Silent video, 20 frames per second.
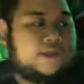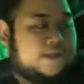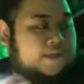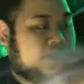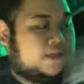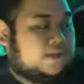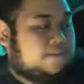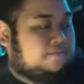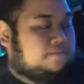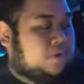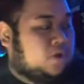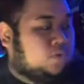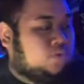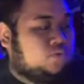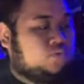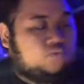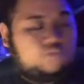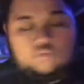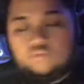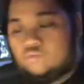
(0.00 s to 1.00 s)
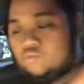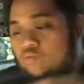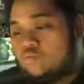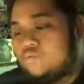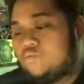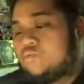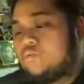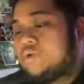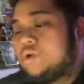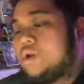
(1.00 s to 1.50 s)
Come
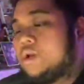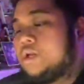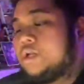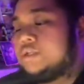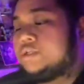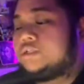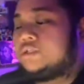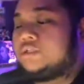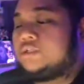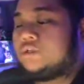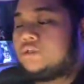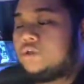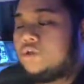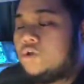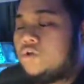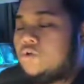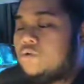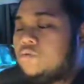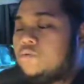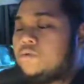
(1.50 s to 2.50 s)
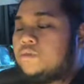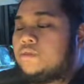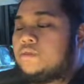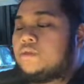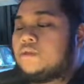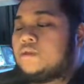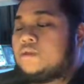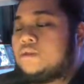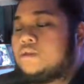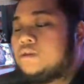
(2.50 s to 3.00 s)
on. Let's go with it.
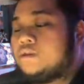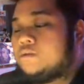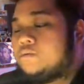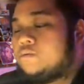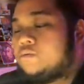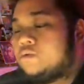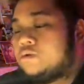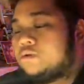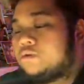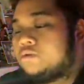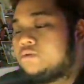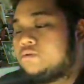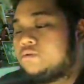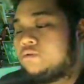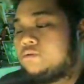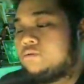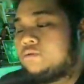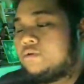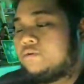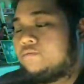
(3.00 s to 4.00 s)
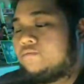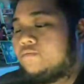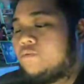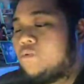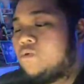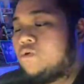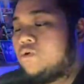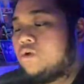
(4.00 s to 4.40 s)
1, 2, 3, 4.